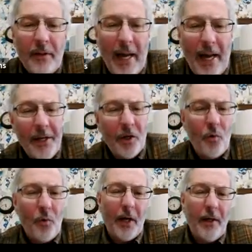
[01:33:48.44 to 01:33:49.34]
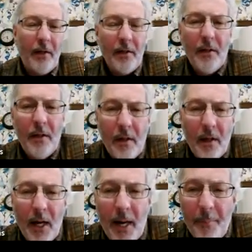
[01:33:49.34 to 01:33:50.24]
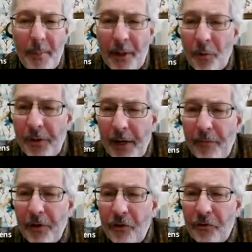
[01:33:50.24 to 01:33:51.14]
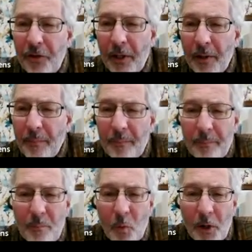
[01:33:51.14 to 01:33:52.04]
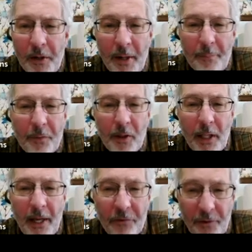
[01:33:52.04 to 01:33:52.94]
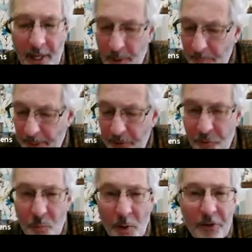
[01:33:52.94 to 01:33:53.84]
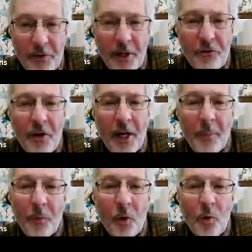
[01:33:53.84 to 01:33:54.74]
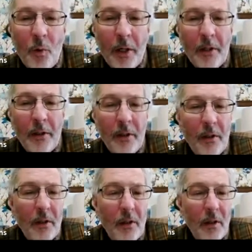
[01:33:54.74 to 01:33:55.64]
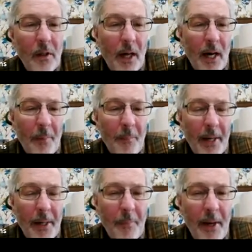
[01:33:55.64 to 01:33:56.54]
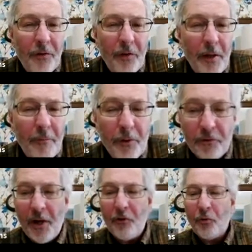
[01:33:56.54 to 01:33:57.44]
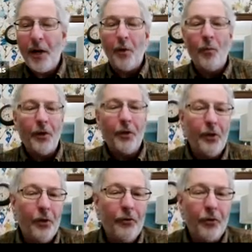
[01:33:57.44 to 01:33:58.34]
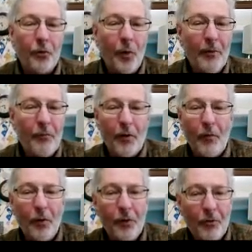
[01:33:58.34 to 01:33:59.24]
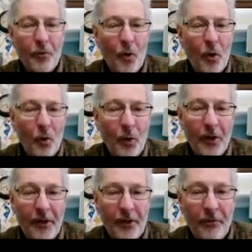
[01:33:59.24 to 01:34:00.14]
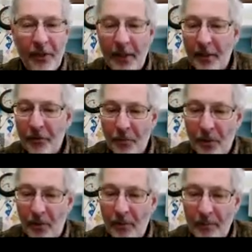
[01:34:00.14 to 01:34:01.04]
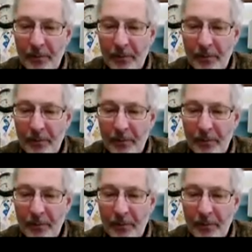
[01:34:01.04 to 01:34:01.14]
kind of quick. I know David just did a more in-depth class on them, but I just want to touch on them real quick. And it makes a difference on Trane, whether you use a 24-volt control or a DC control,